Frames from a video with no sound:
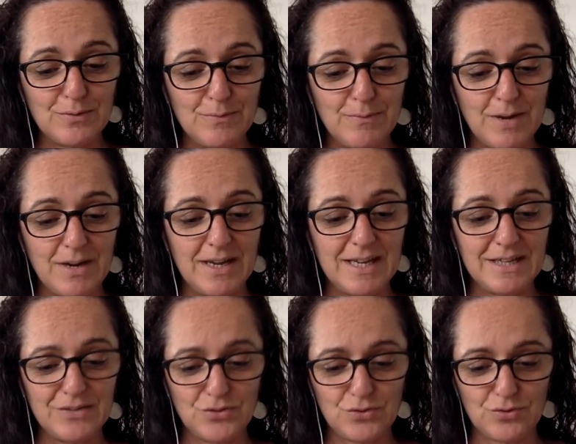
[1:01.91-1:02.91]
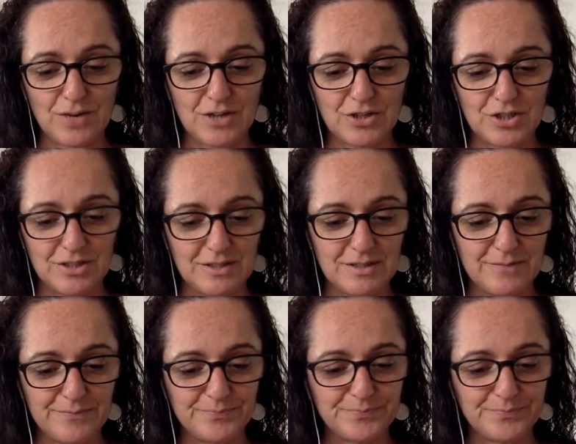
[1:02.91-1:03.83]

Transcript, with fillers: my instructions.